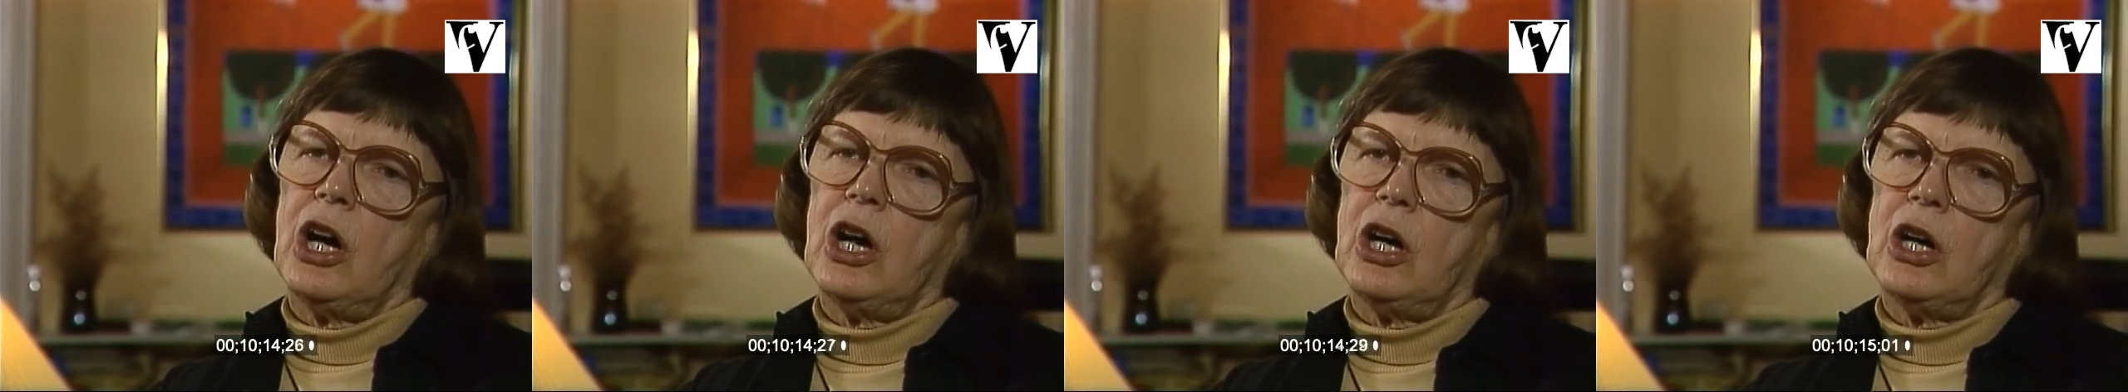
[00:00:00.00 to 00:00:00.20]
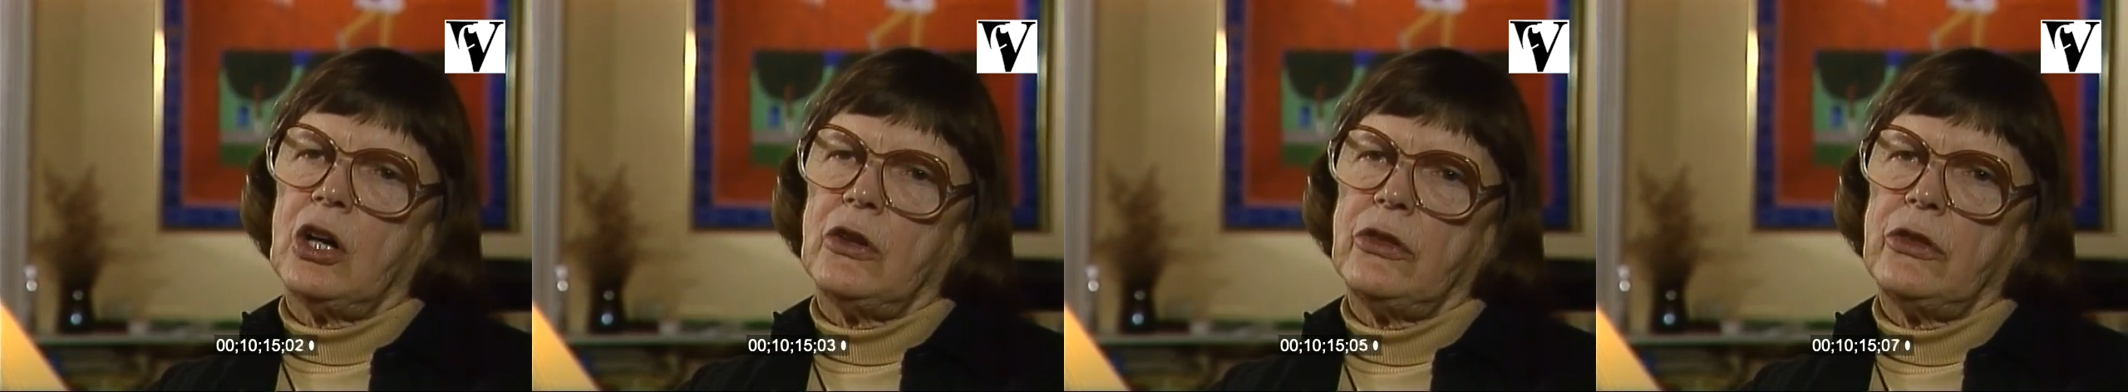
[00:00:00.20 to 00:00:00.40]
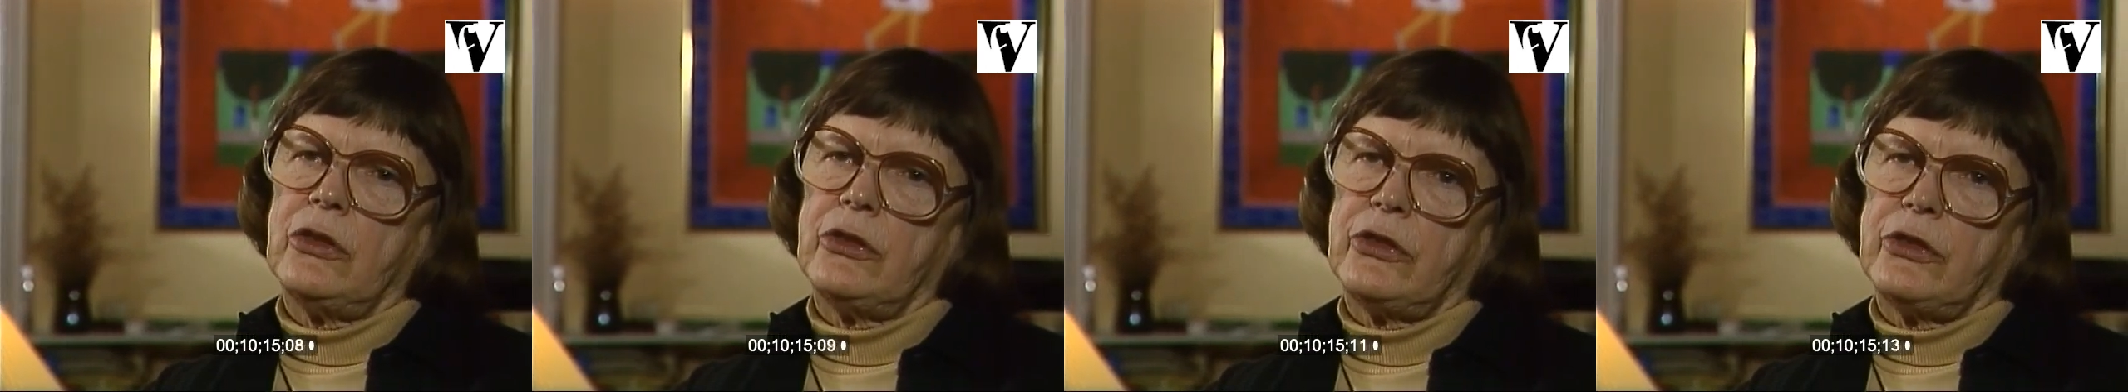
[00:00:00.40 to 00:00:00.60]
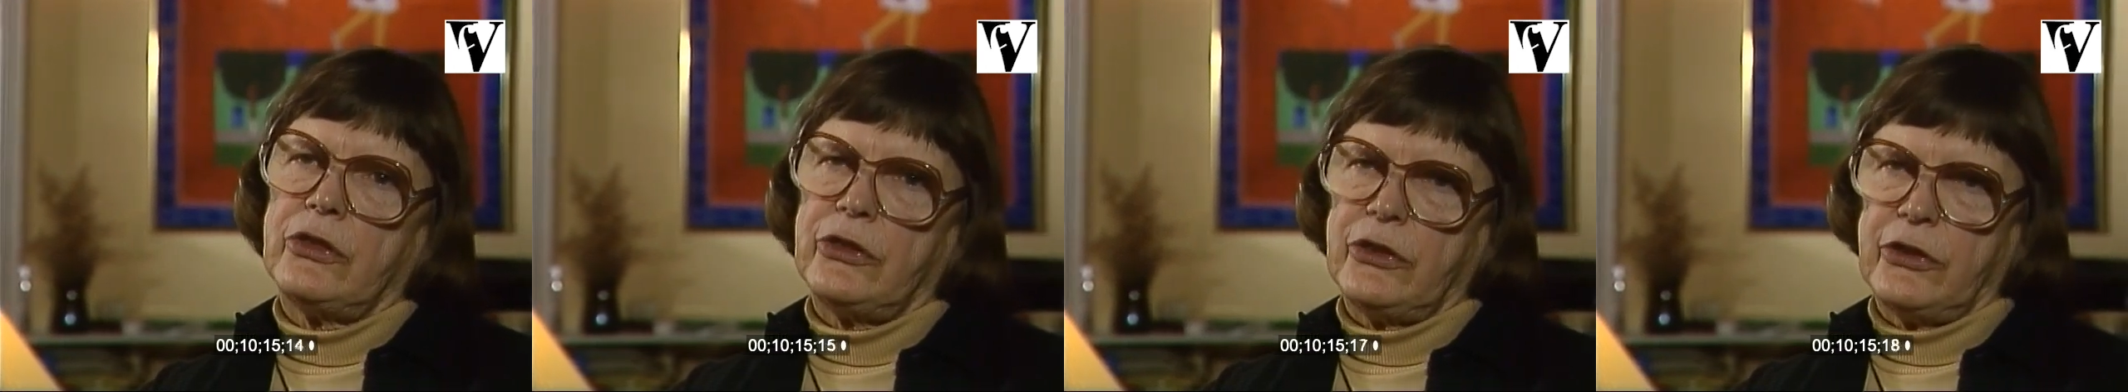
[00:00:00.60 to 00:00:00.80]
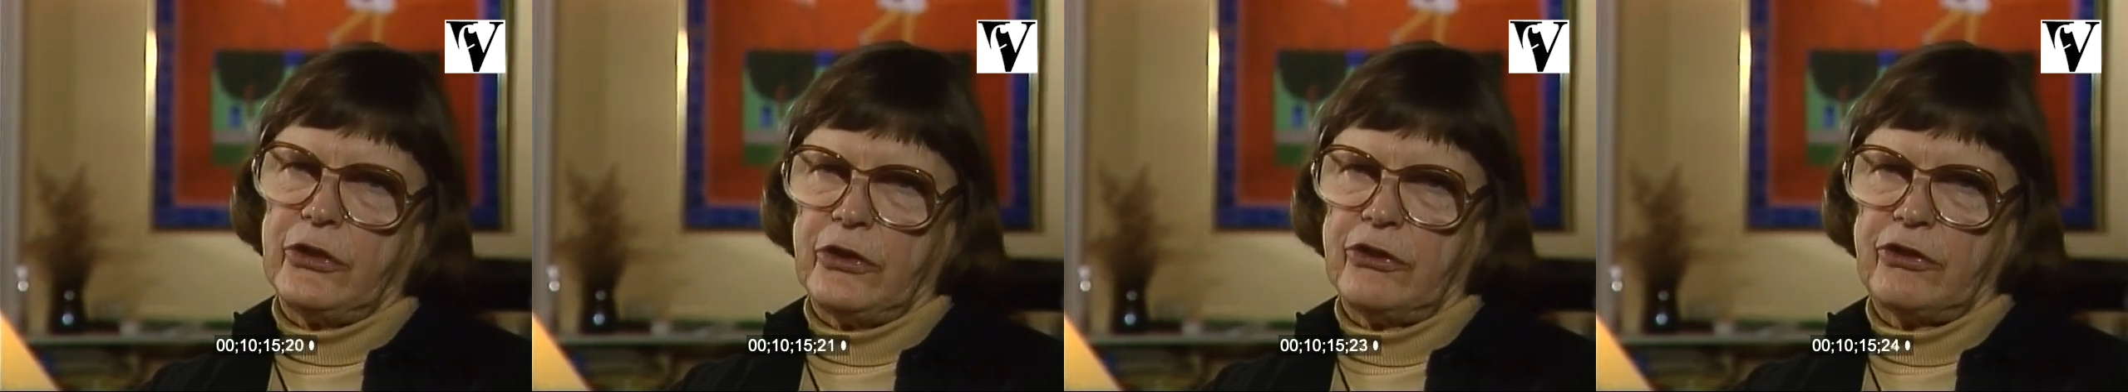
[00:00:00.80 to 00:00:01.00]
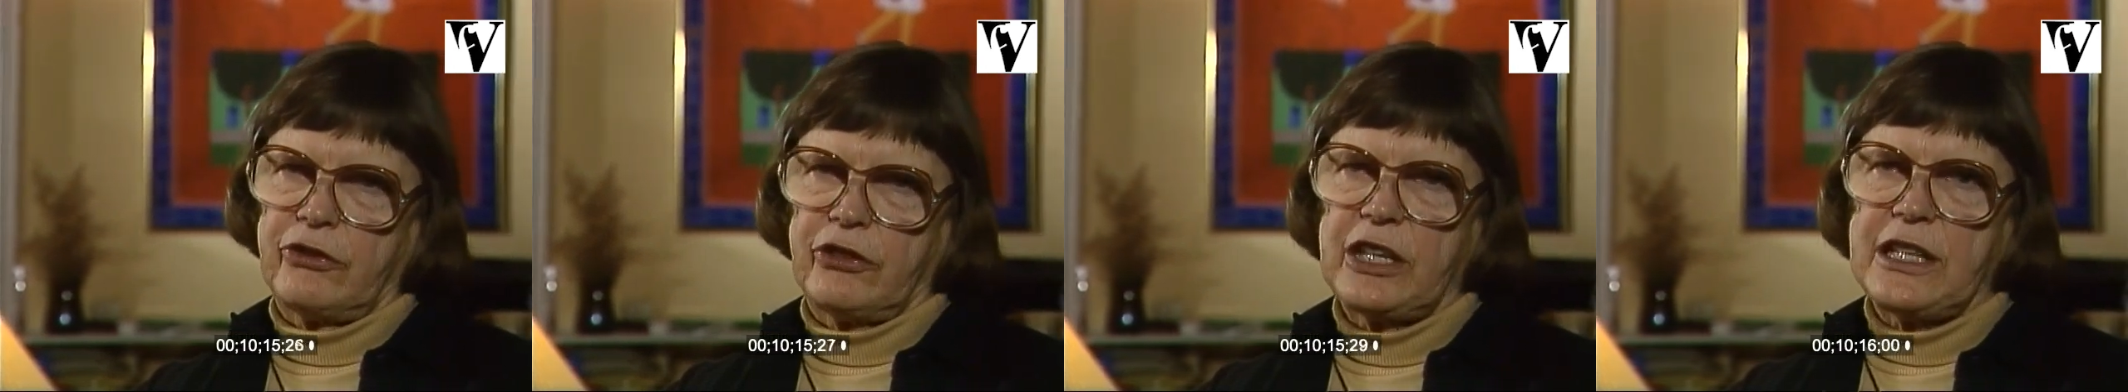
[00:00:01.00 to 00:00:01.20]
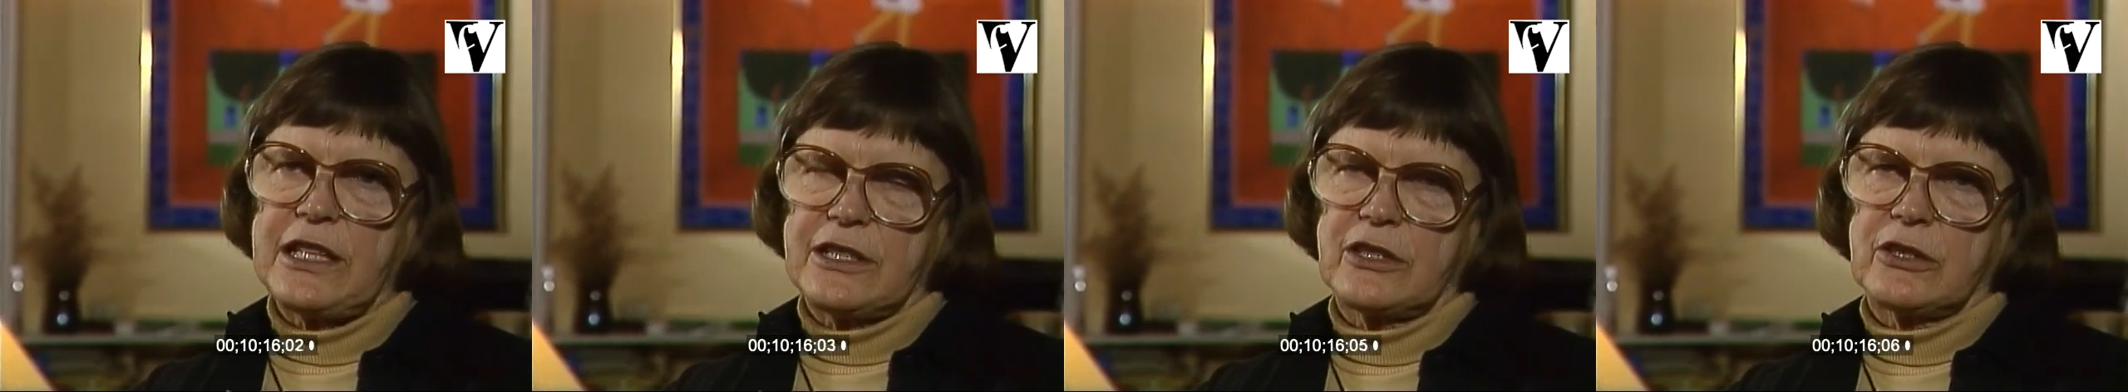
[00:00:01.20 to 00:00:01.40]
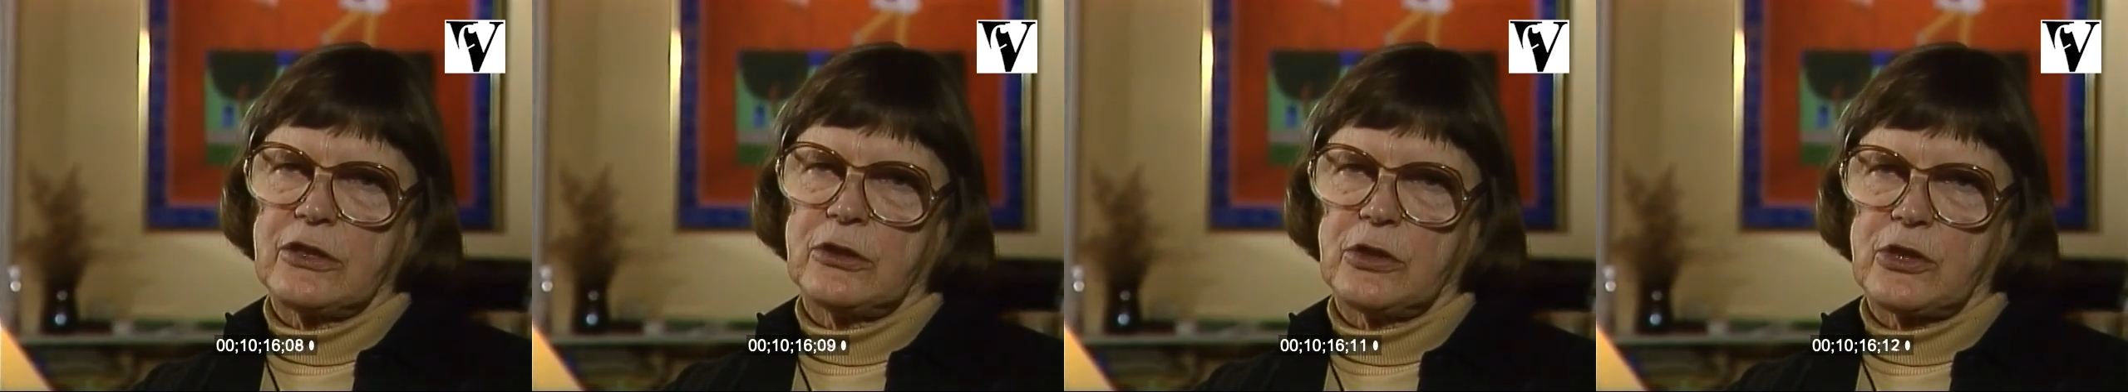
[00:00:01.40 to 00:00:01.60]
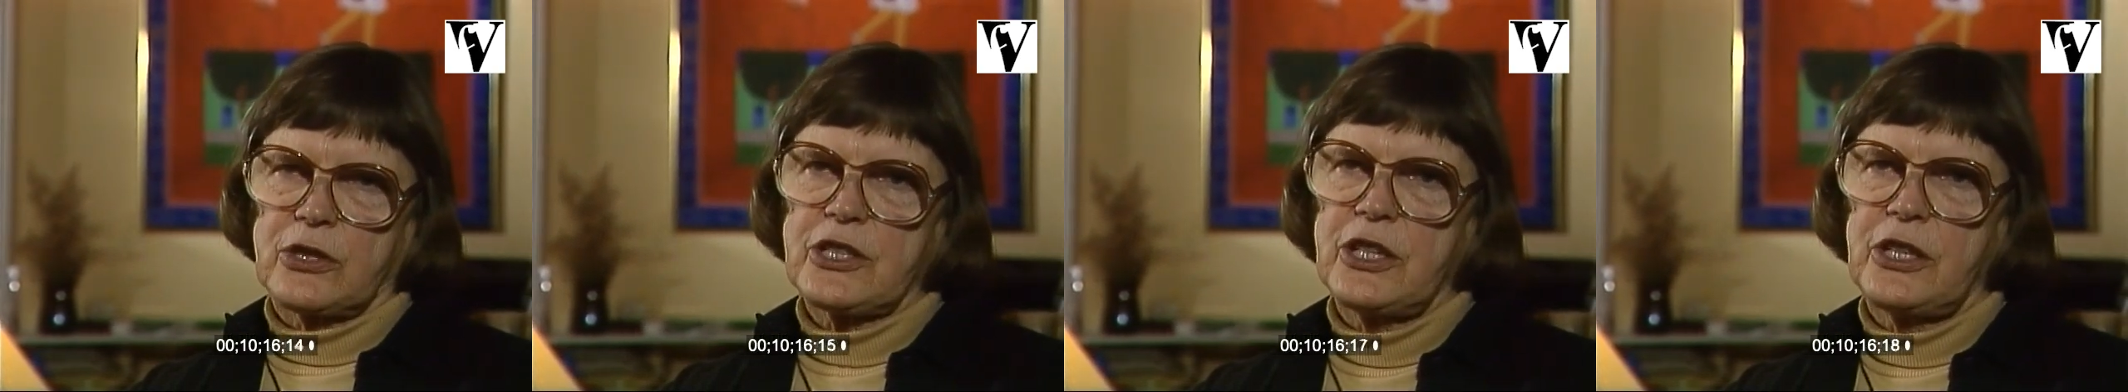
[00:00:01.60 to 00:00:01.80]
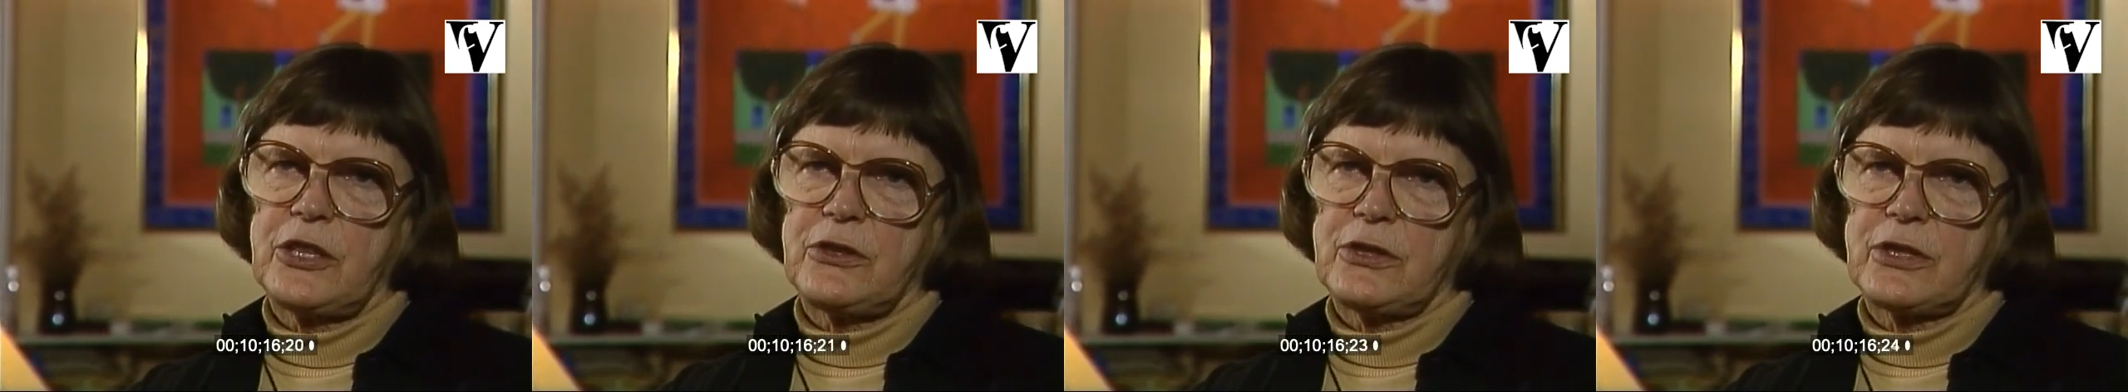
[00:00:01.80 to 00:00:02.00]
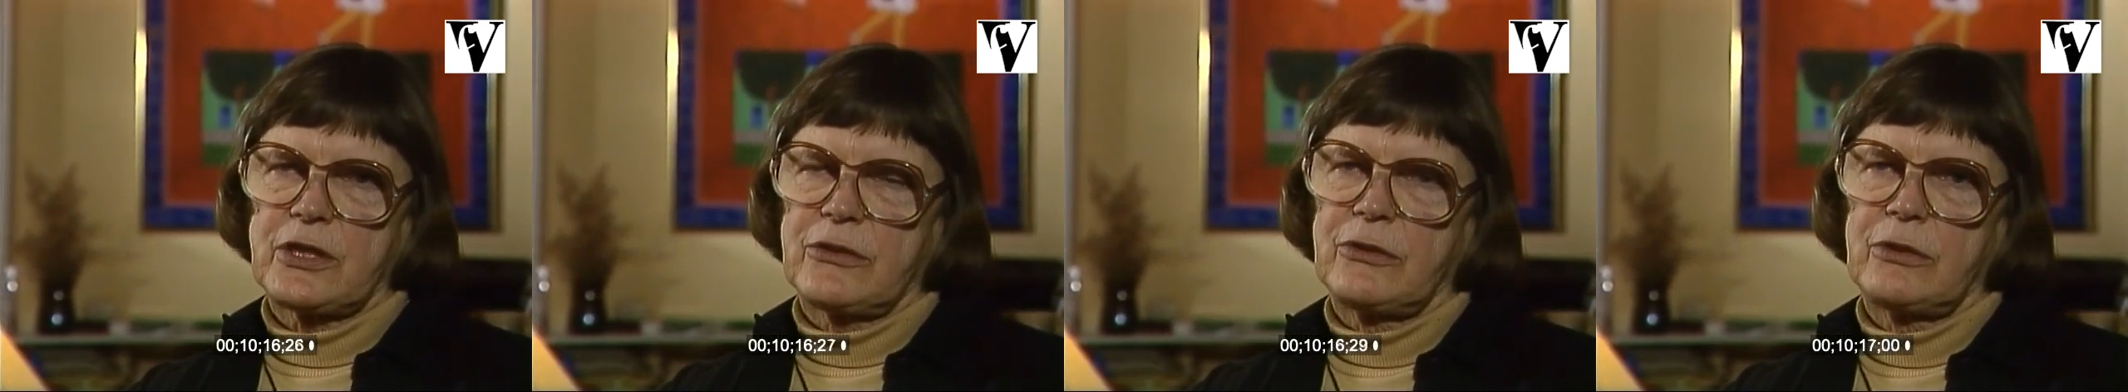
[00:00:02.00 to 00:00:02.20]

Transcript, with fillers: on the feet or toes,